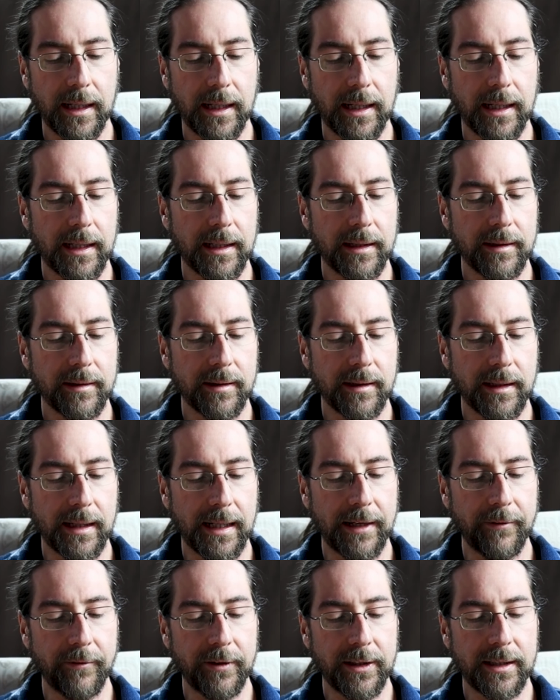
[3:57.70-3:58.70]
And
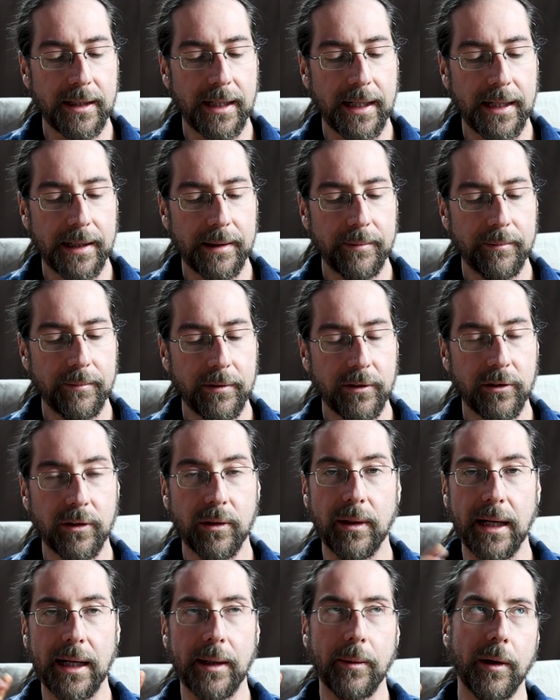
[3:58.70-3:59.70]
every time,
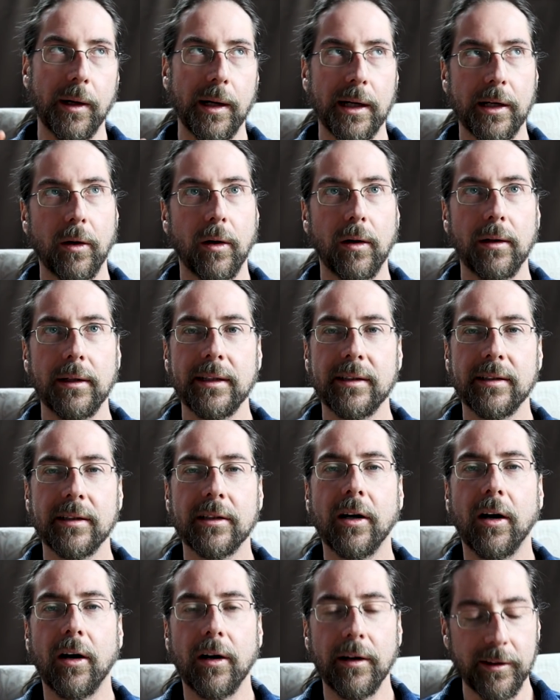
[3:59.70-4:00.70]
so I call it the
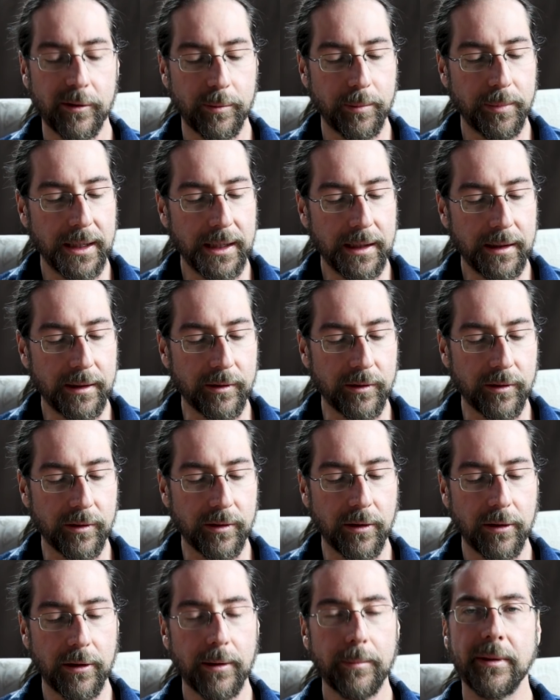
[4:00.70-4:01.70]
car is being
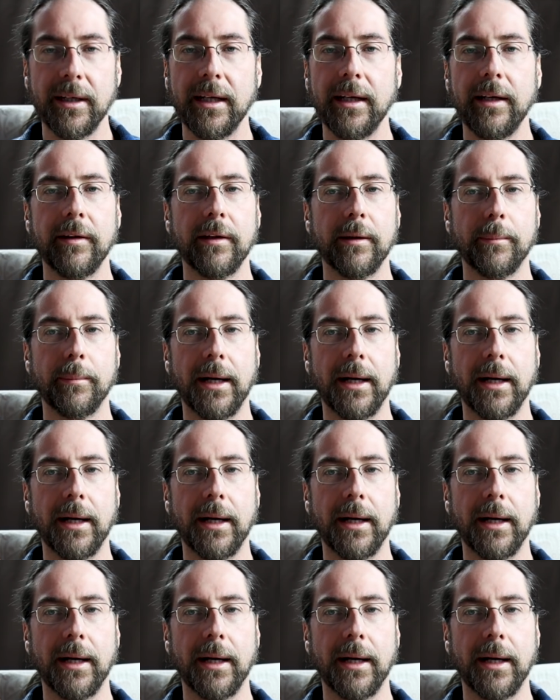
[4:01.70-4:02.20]
disturbed, either